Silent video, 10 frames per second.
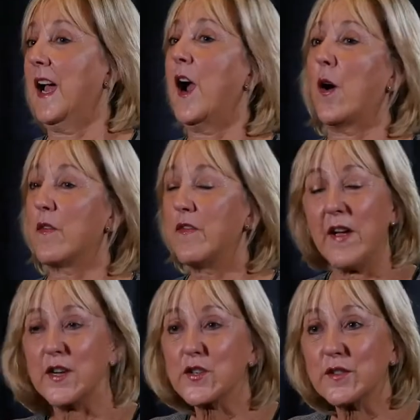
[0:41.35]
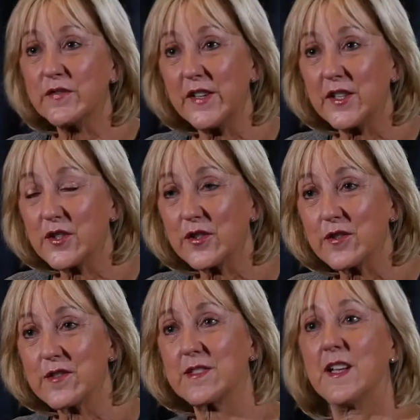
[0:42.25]
our facial
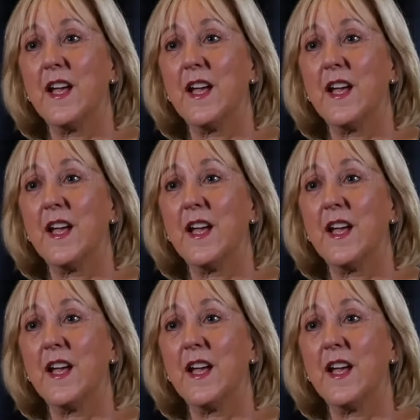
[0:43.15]
features,